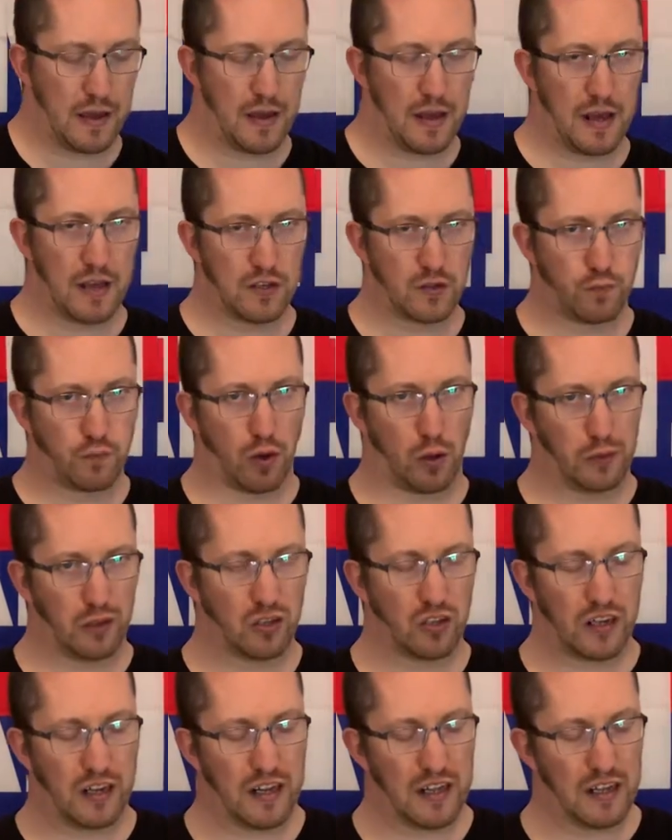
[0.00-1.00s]
it's probably
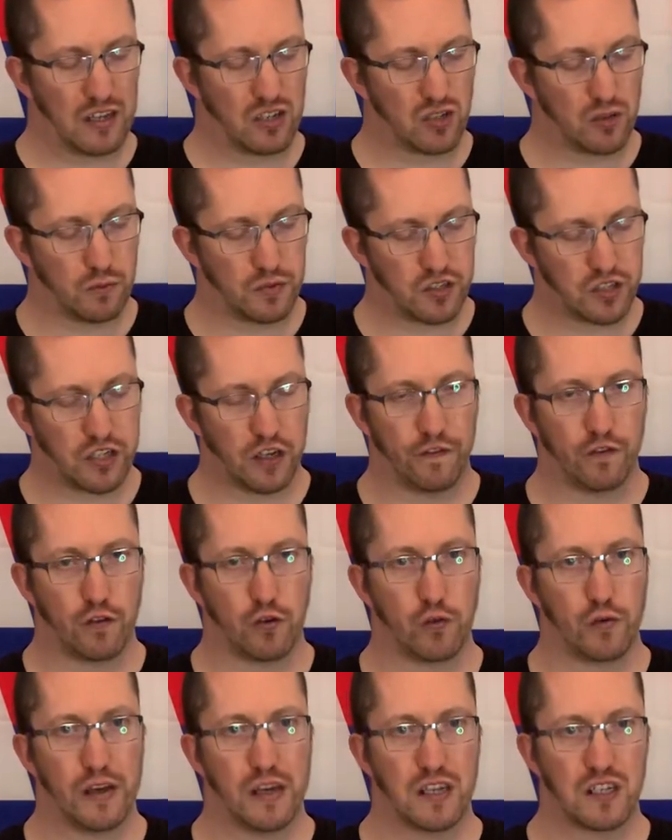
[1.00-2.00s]
going to need some stiffer
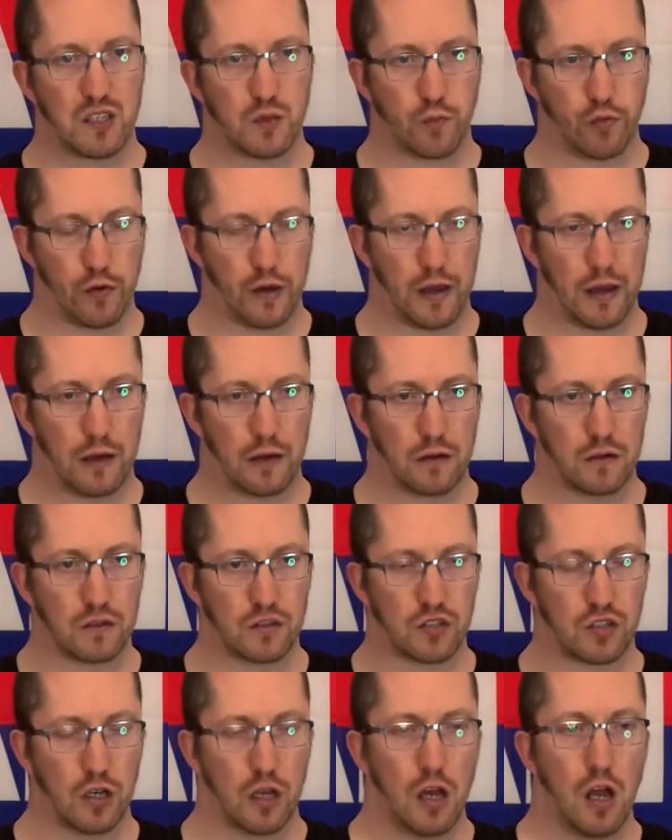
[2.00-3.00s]
rear
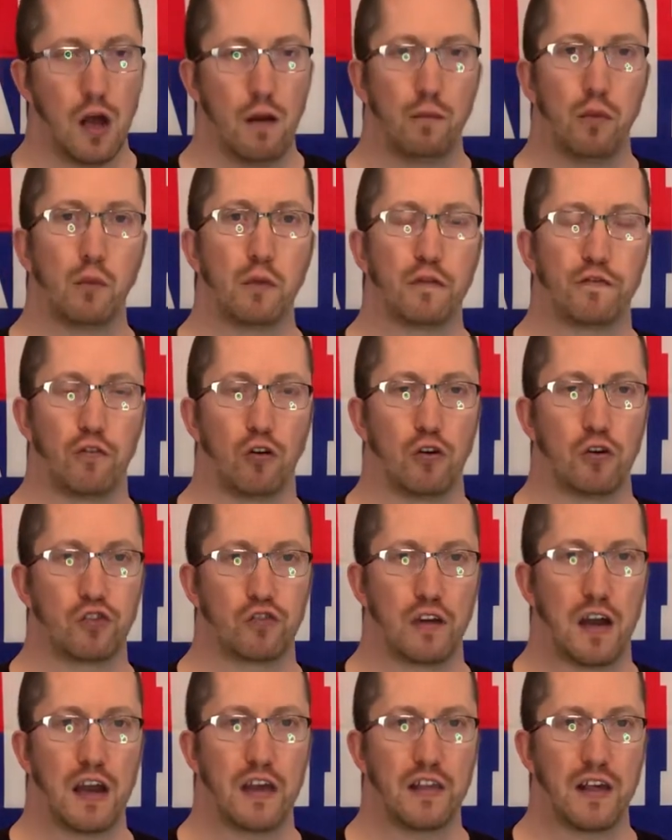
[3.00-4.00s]
springs, but before I
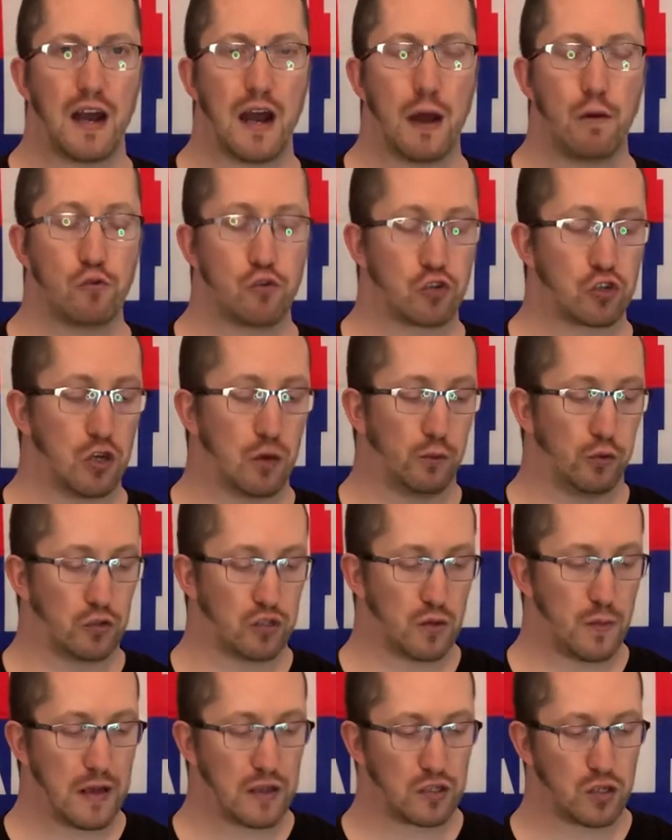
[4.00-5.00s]
try that, I'm just going to put
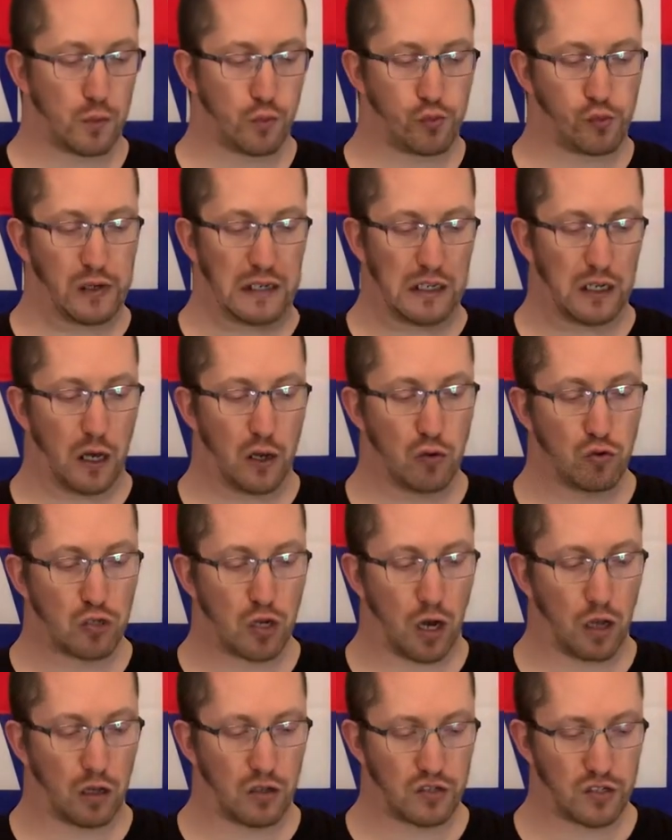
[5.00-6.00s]
some extra preload
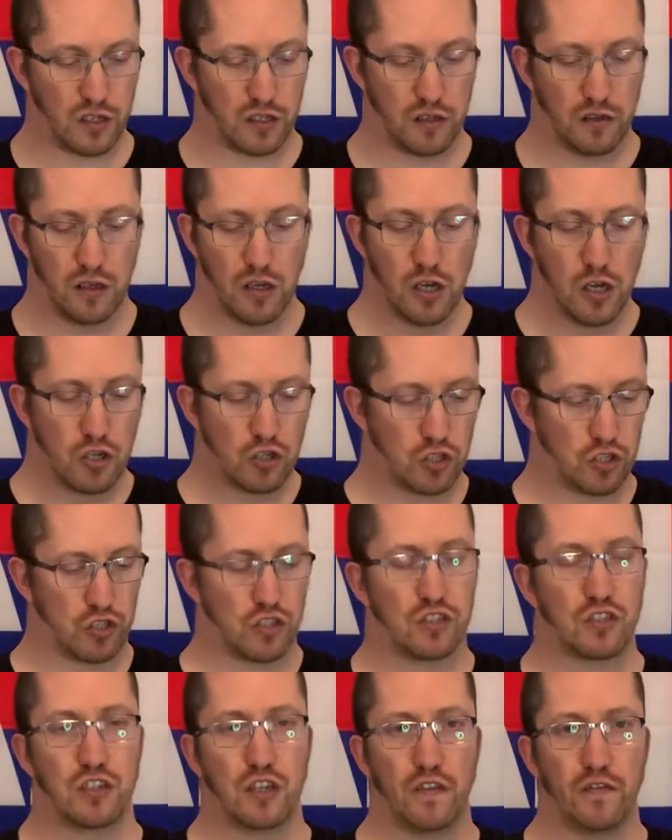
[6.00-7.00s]
collars in just to
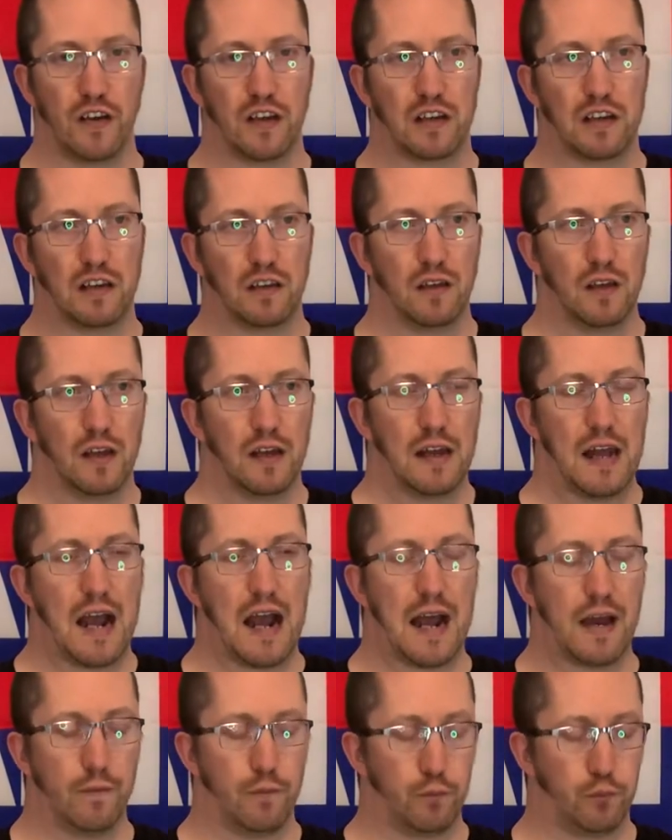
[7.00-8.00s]
see if I can
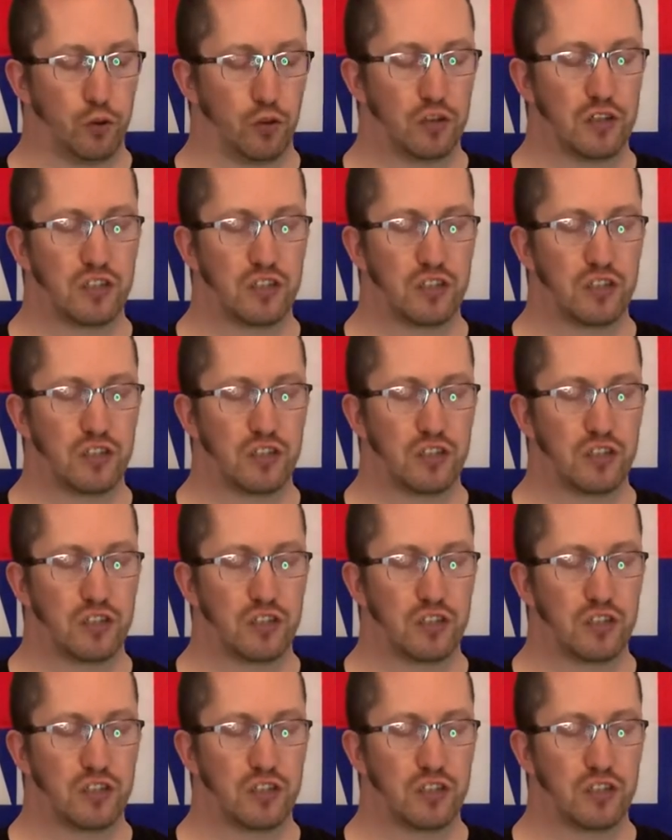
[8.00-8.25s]
put the